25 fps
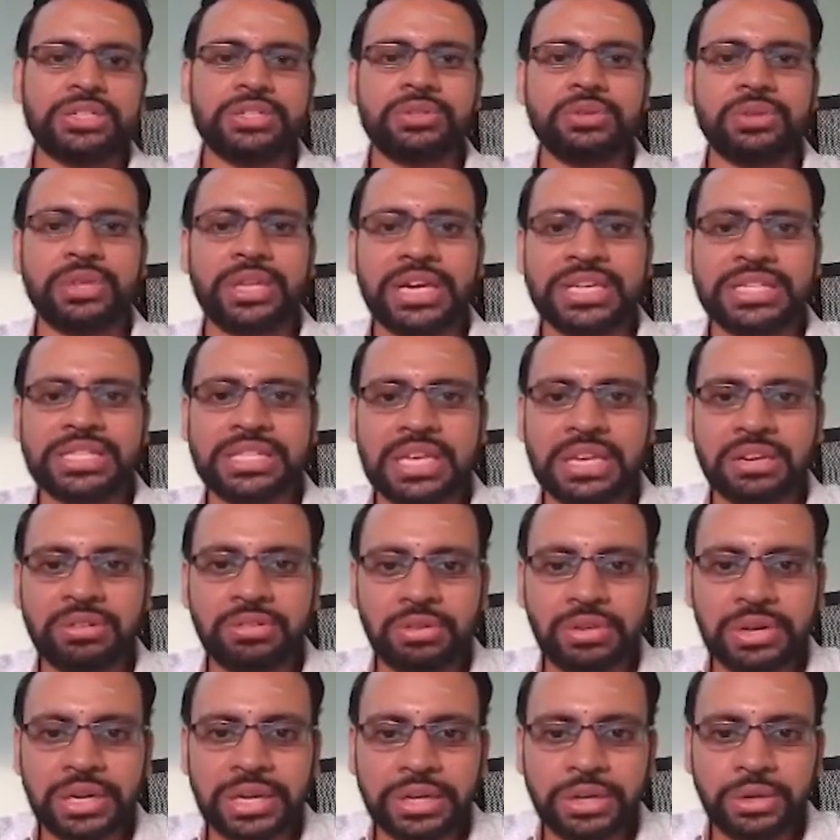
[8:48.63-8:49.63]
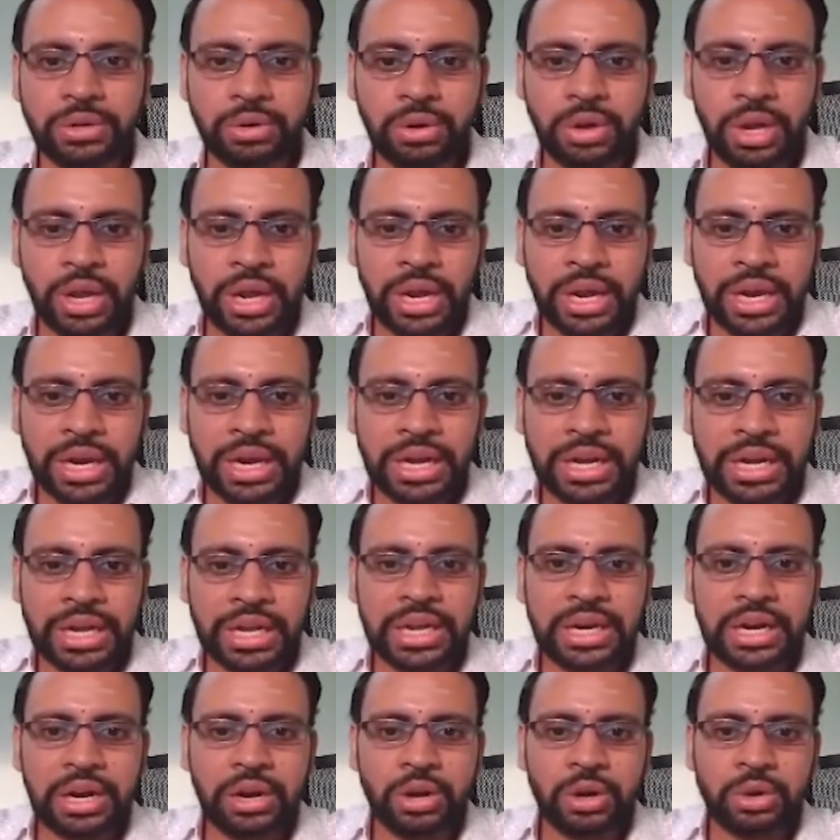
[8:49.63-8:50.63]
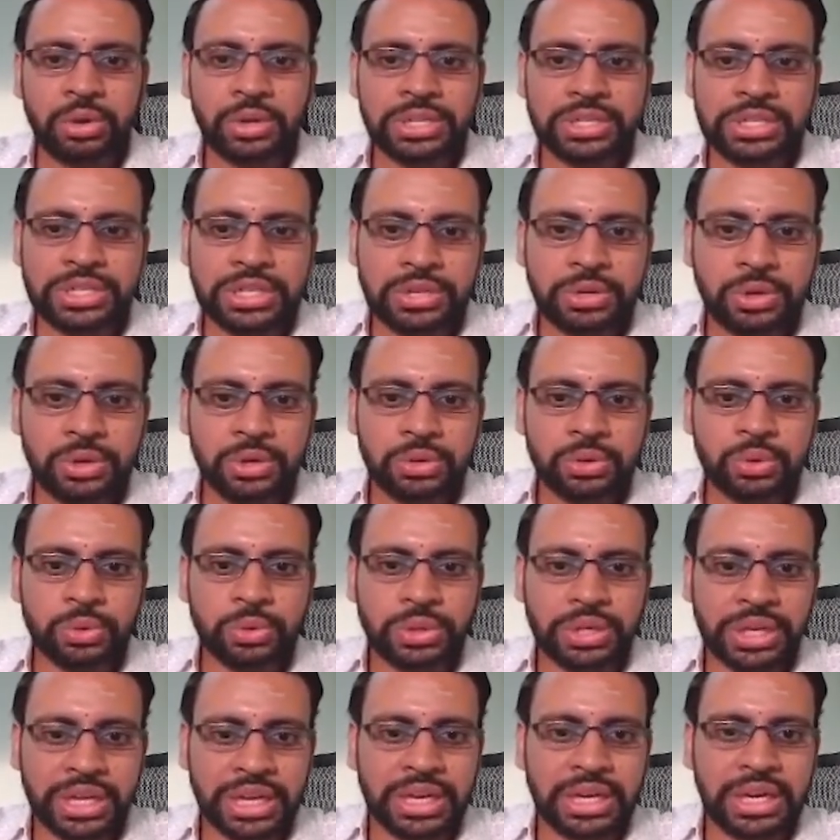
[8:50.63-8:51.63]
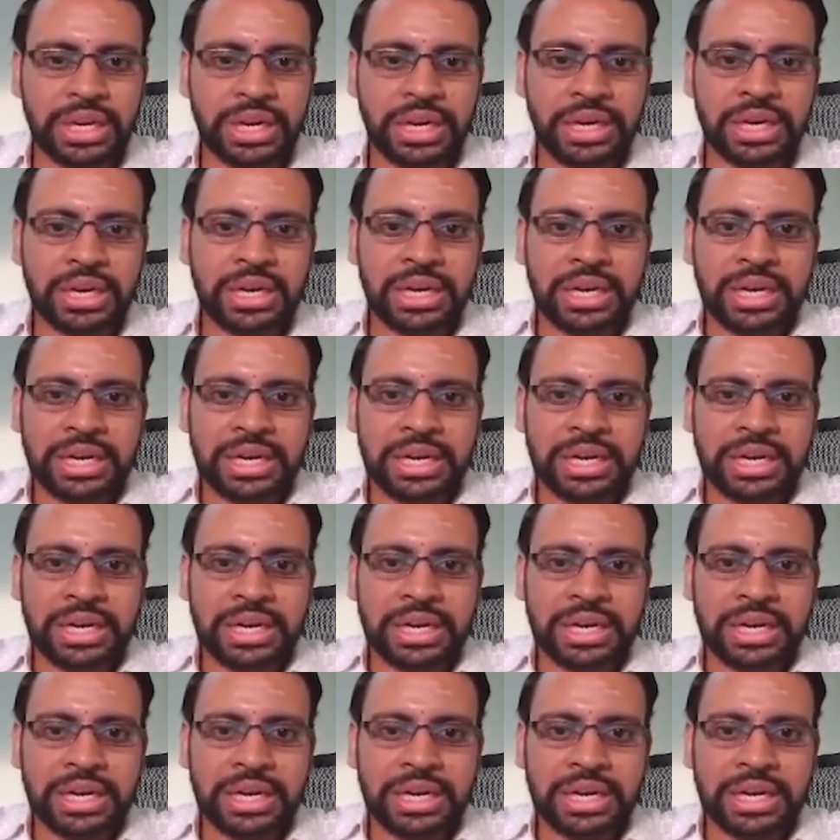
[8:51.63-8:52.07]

So that's equivalent to integral over 0 to t